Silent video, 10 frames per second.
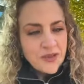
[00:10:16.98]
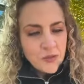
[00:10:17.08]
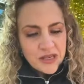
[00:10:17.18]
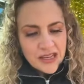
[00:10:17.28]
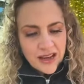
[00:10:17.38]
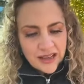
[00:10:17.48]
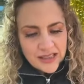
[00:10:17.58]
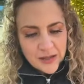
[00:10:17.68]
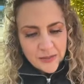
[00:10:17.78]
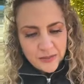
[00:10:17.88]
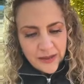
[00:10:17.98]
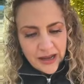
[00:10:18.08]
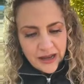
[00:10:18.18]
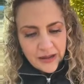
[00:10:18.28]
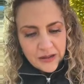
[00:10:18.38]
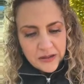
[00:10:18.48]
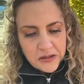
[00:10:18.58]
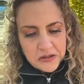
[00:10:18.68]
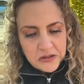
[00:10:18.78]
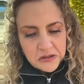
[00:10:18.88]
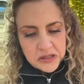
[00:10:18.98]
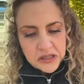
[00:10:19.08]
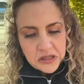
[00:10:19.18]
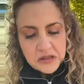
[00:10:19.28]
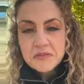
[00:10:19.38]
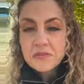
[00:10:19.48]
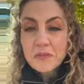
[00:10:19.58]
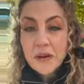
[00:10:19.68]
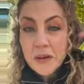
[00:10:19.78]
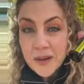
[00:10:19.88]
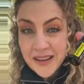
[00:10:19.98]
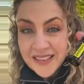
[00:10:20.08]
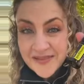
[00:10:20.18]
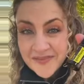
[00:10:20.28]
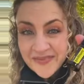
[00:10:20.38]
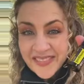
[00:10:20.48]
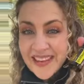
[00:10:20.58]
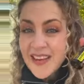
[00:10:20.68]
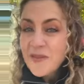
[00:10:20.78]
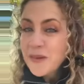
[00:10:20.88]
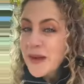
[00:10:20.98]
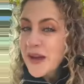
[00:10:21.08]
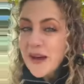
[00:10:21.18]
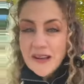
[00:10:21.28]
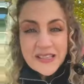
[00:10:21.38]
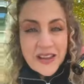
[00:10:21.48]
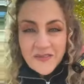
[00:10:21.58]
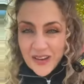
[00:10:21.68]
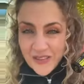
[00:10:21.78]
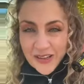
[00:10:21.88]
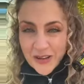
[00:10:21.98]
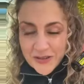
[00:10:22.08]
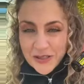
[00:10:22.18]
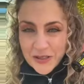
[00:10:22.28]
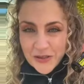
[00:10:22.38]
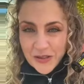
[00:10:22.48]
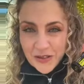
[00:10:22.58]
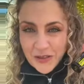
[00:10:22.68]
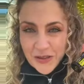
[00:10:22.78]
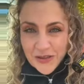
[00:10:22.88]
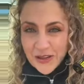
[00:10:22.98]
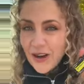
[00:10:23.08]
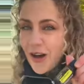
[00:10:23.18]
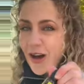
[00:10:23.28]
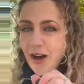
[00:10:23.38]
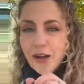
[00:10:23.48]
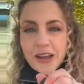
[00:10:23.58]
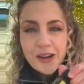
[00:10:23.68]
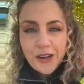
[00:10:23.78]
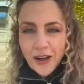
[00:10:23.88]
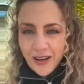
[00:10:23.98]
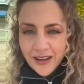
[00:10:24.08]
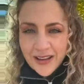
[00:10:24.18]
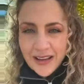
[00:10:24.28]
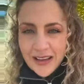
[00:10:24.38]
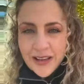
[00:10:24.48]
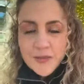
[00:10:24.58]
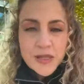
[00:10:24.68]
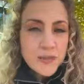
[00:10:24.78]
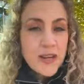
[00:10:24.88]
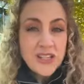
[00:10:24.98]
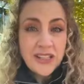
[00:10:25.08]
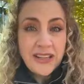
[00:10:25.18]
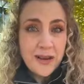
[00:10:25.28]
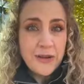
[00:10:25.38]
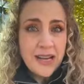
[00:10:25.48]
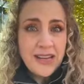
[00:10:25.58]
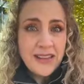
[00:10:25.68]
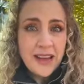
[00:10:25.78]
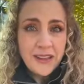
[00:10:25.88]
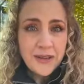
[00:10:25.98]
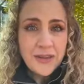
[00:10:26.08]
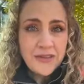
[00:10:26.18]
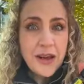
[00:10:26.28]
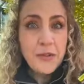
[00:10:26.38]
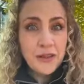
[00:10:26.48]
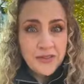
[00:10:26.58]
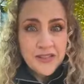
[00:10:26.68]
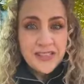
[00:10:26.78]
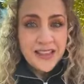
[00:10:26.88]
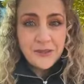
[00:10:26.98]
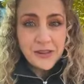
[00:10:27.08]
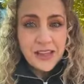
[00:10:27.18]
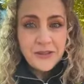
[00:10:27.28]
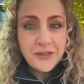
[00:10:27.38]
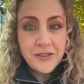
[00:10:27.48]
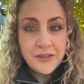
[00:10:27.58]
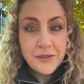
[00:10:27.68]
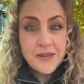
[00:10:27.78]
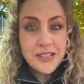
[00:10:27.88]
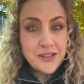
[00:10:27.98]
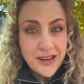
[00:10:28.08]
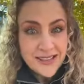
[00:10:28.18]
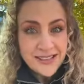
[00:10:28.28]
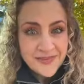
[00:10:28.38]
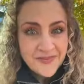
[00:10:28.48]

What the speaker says: We talked about bergamot, one of my all-time favorite go-tos for the diffuser all year long, but especially now when I need that little bit of uplift and relief from the stress